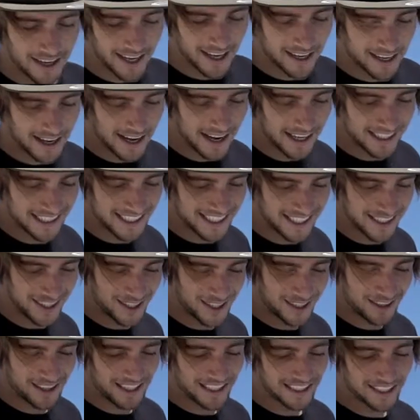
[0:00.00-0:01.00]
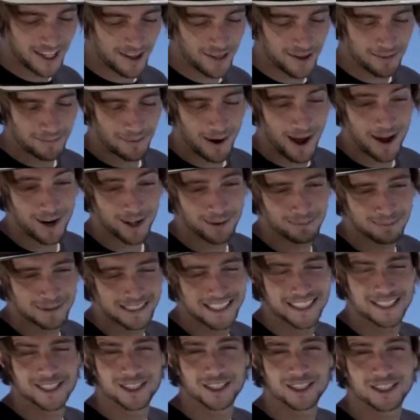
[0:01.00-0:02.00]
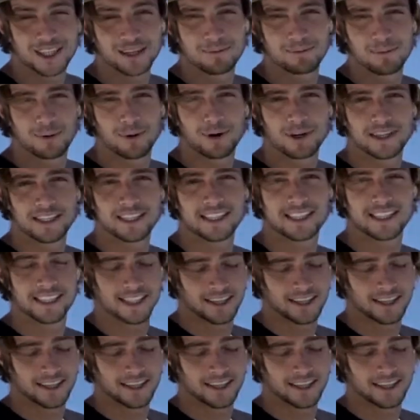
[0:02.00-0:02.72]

Okay guys, so these are the bridle positioning points.